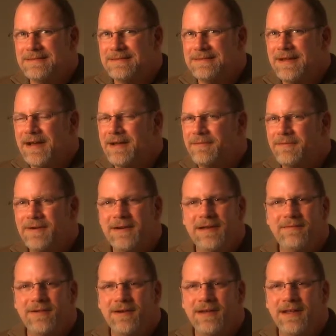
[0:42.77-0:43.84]
not really
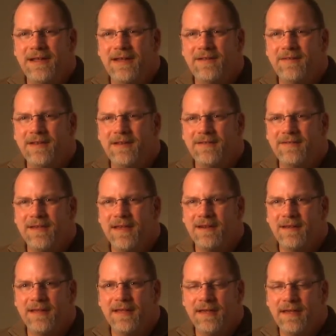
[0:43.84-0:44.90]
very easy to settle.